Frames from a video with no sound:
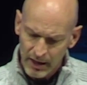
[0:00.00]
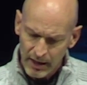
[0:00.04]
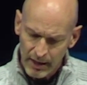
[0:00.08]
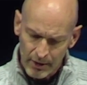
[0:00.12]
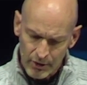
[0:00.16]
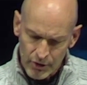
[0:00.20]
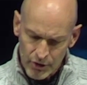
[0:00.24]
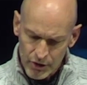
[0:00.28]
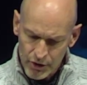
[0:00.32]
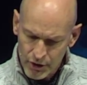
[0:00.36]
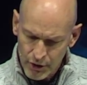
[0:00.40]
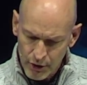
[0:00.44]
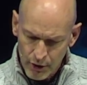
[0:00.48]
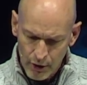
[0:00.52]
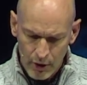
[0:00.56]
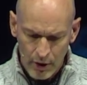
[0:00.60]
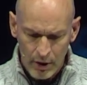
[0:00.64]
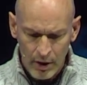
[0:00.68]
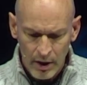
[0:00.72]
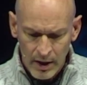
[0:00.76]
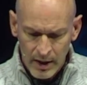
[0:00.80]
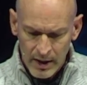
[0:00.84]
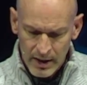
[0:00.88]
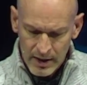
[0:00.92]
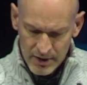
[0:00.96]
it
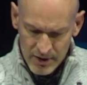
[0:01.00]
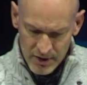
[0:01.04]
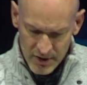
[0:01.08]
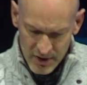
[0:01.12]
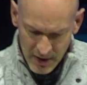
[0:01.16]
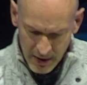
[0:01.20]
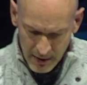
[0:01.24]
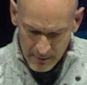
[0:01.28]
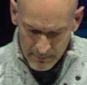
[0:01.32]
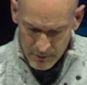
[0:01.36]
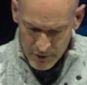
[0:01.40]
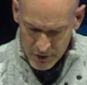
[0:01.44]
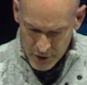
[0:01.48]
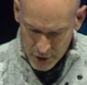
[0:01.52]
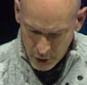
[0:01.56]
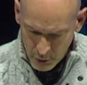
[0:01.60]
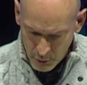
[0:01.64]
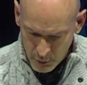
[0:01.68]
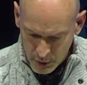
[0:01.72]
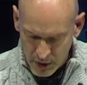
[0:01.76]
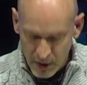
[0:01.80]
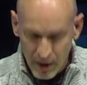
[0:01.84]
sure seems to